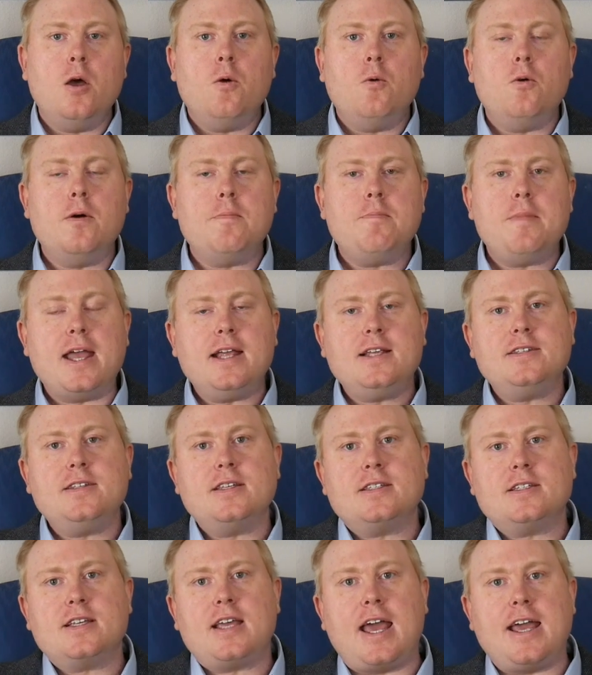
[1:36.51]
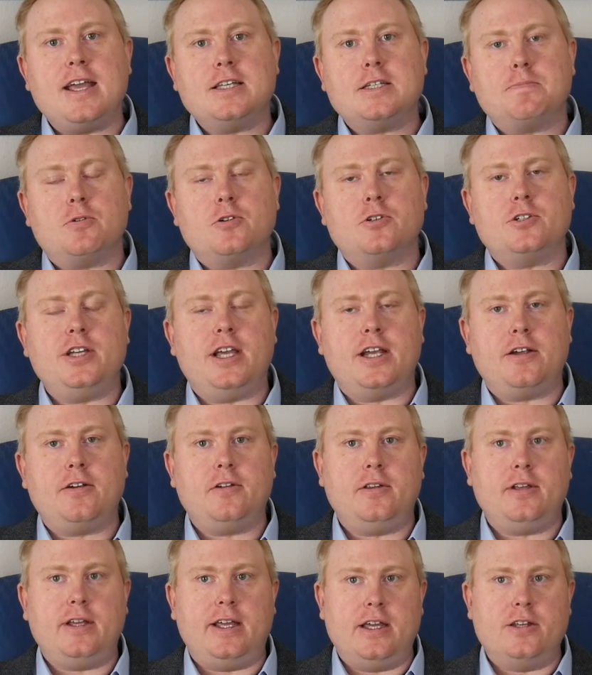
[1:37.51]
What makes this case
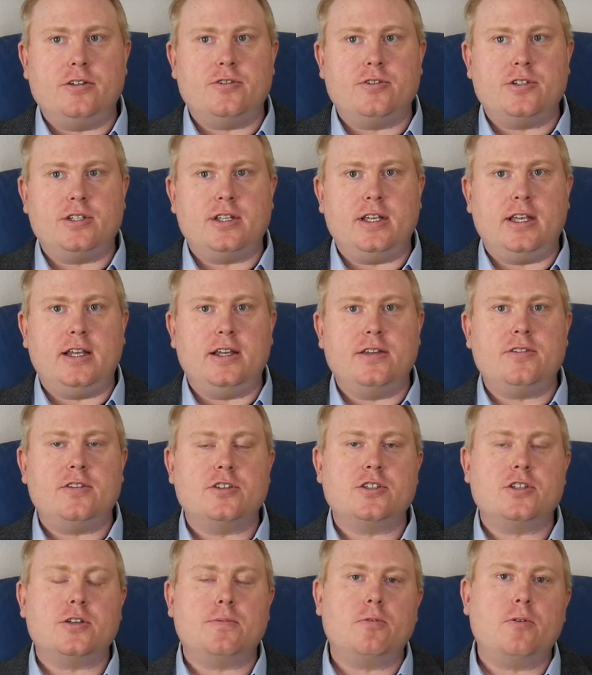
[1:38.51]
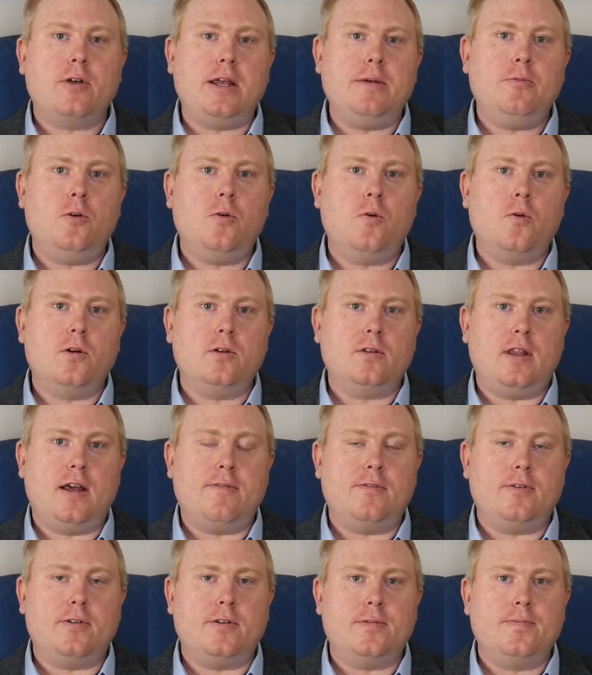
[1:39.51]
particularly interesting at the Supreme Court
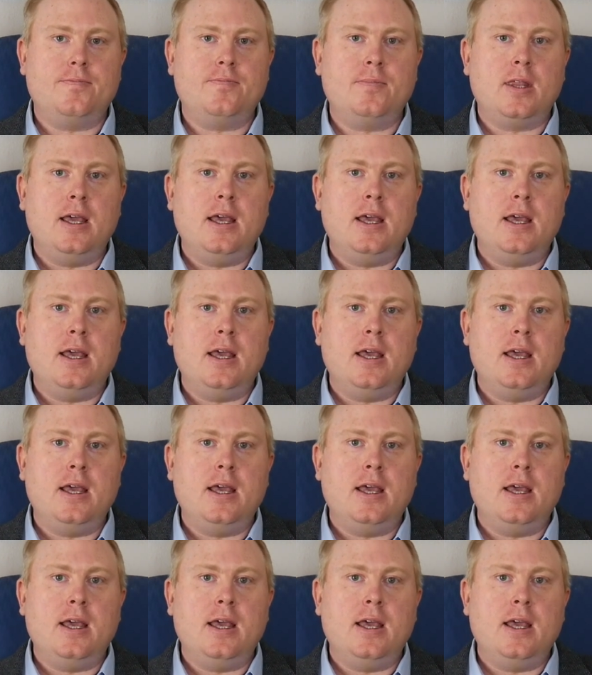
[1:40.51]
level